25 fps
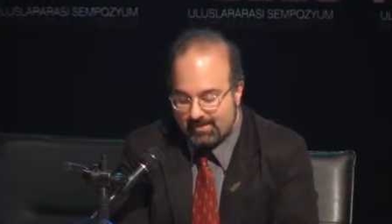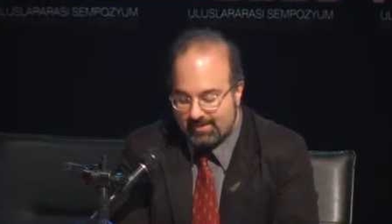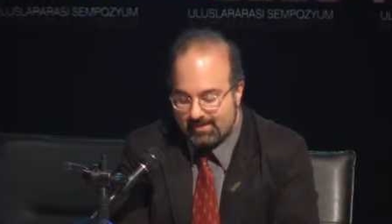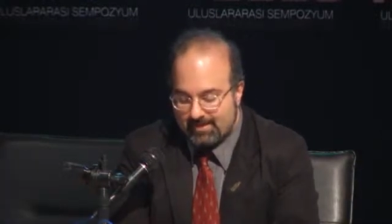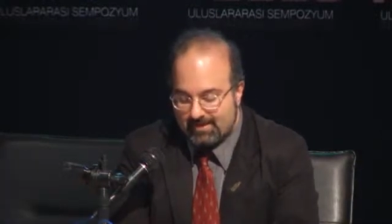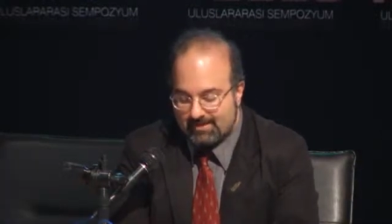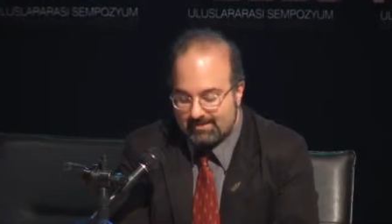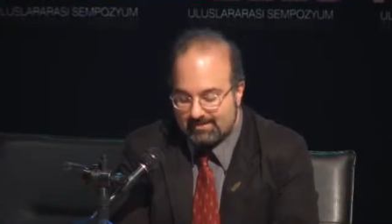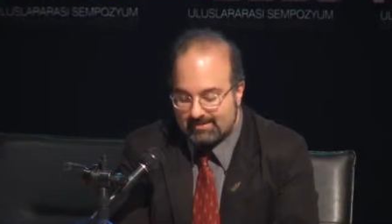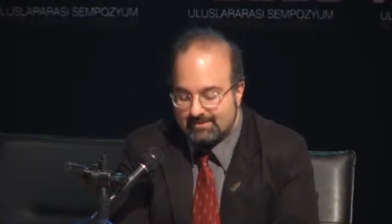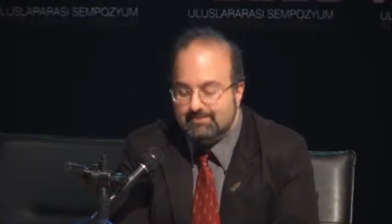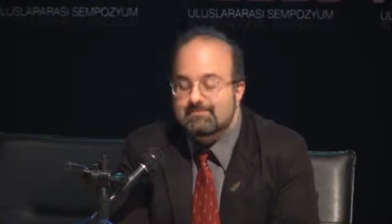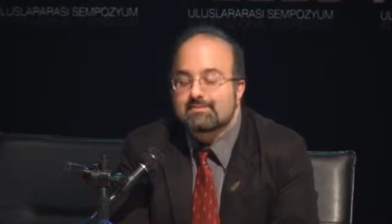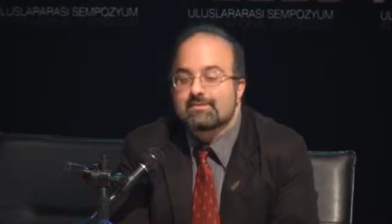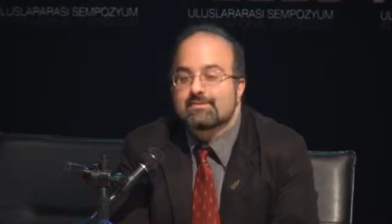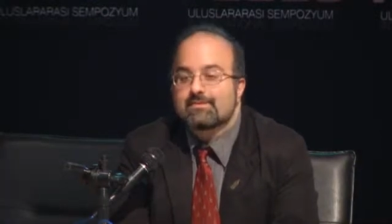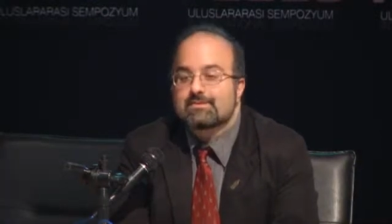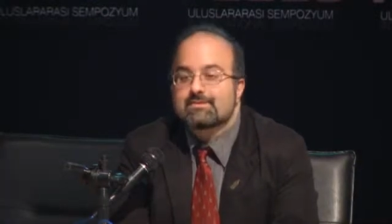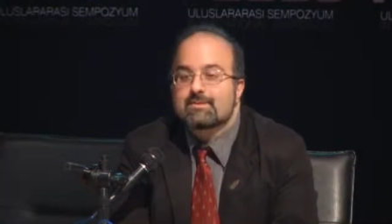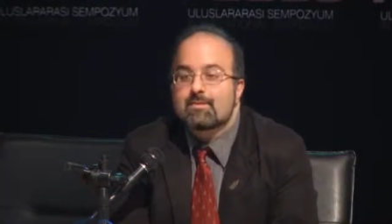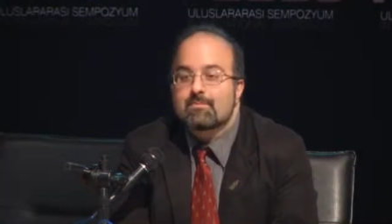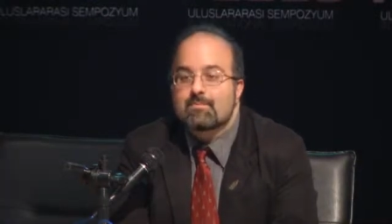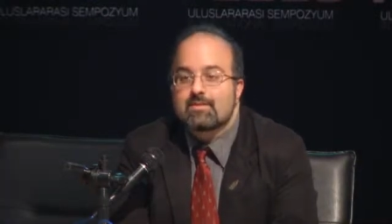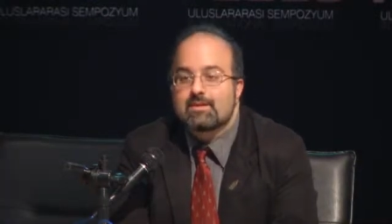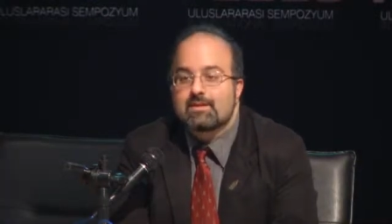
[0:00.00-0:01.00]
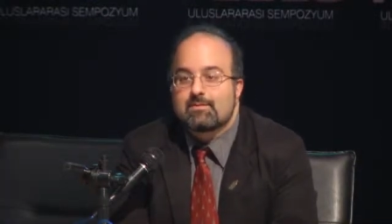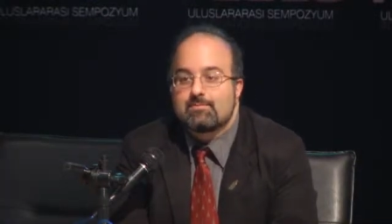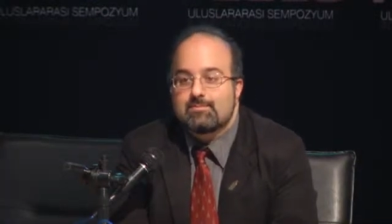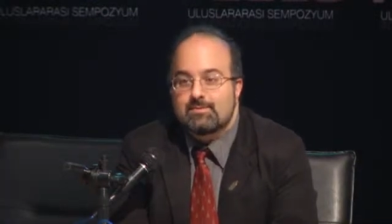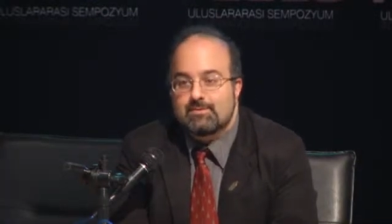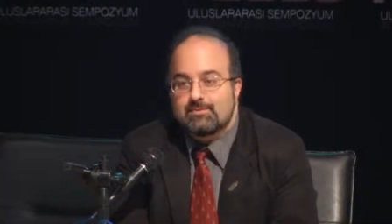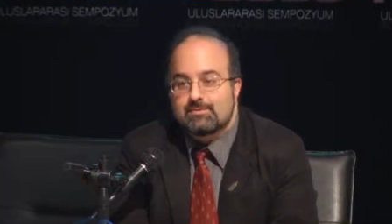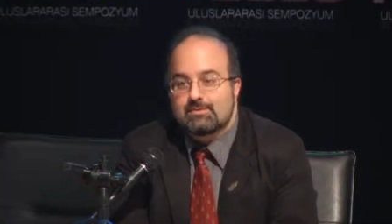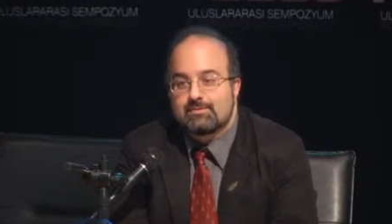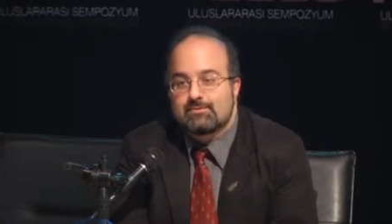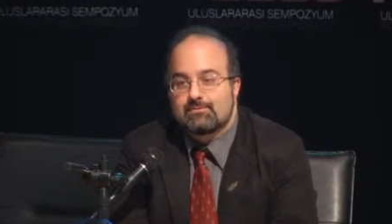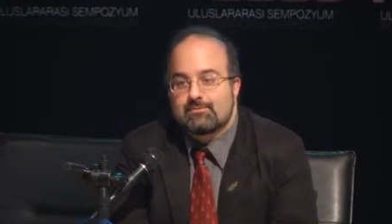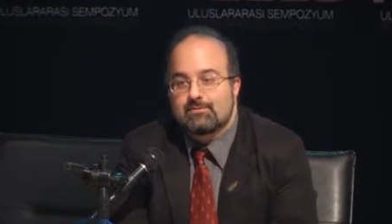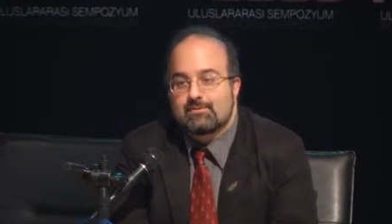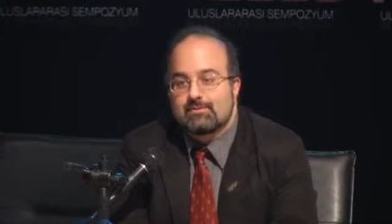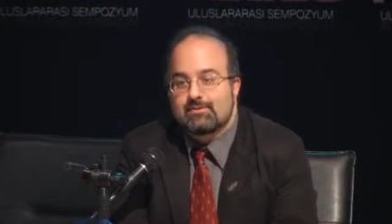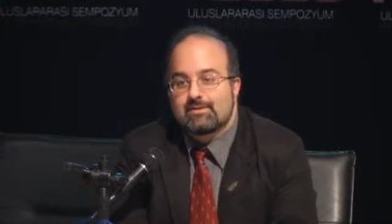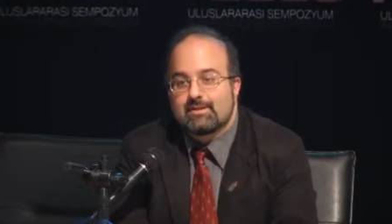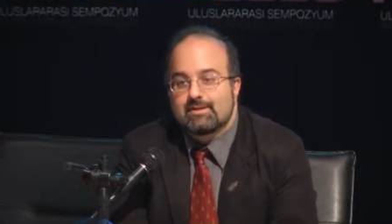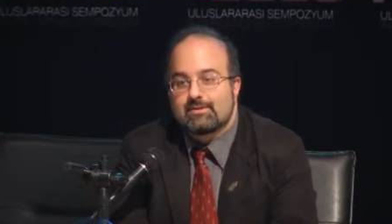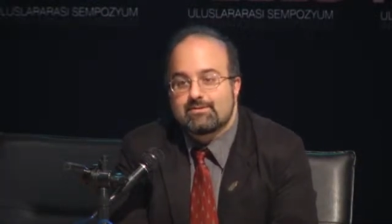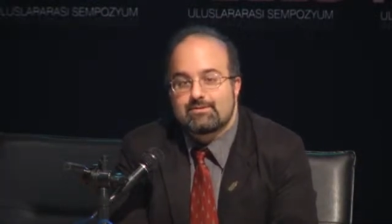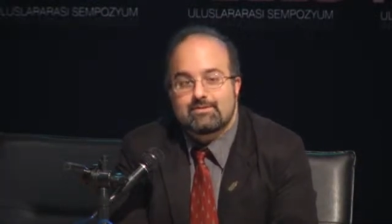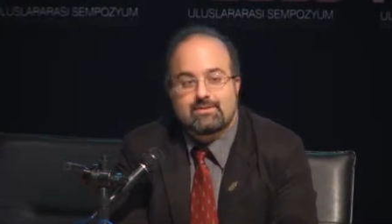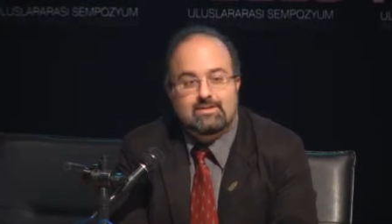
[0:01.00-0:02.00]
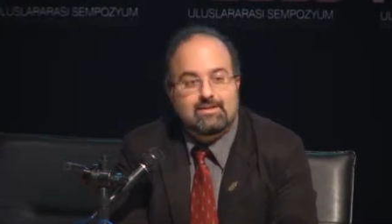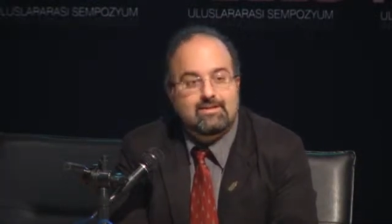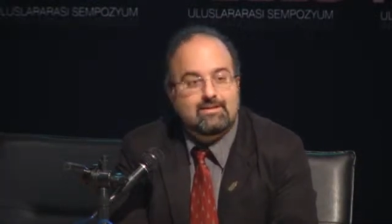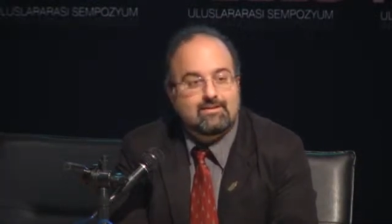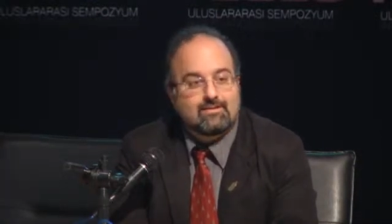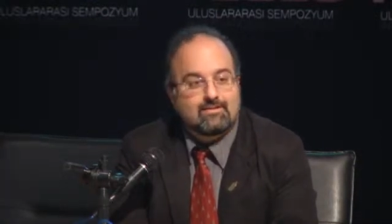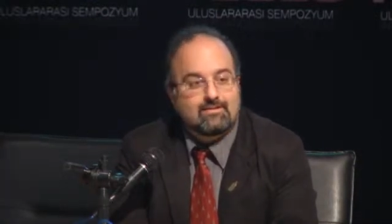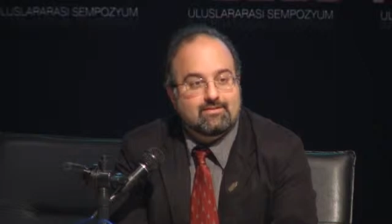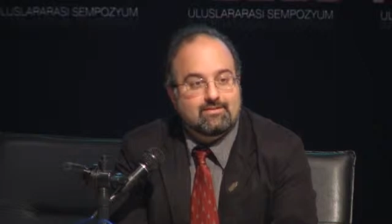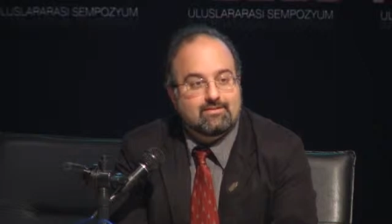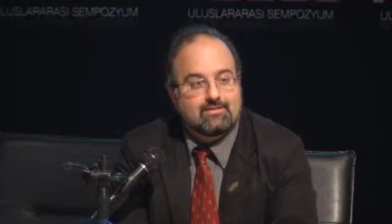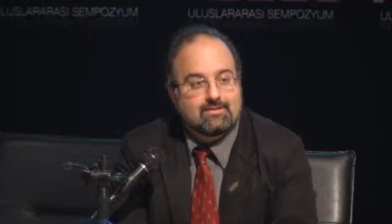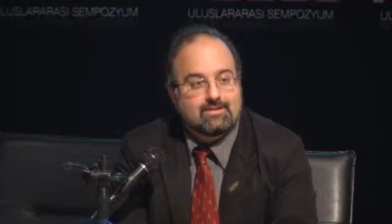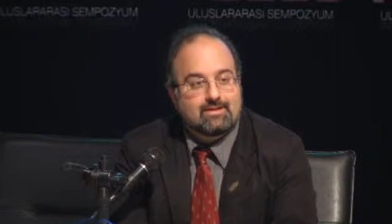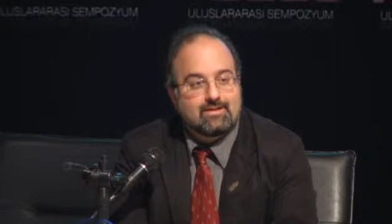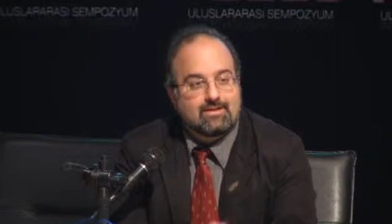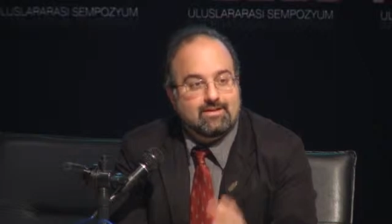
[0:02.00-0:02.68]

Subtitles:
And if there's something beautiful that you hear,